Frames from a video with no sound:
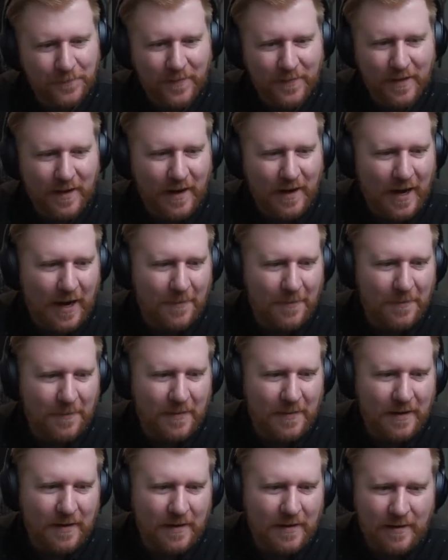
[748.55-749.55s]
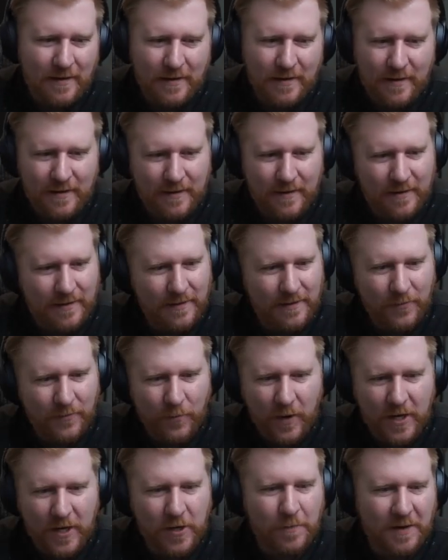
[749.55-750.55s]
When
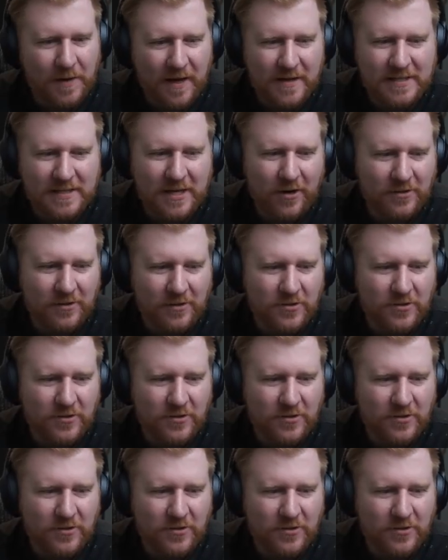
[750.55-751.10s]
you play this character,